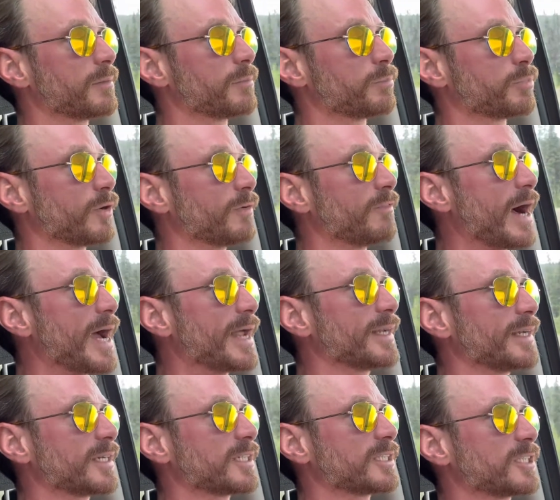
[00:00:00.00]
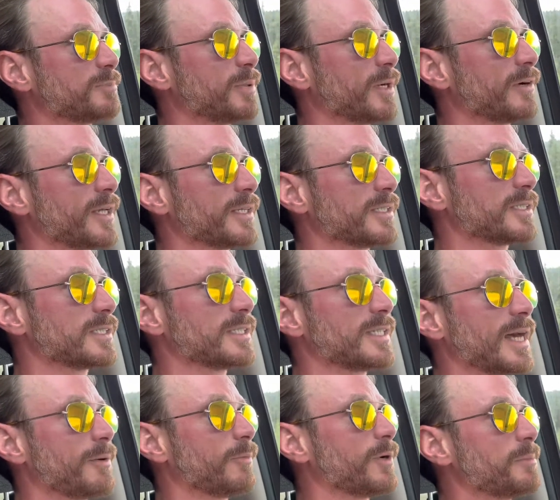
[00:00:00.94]
provide an experience
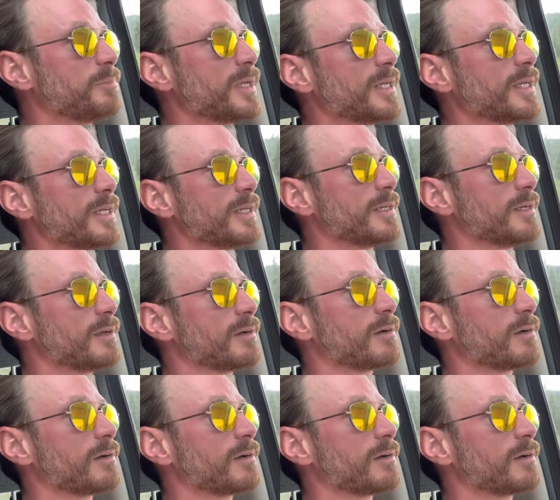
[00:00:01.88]
that would be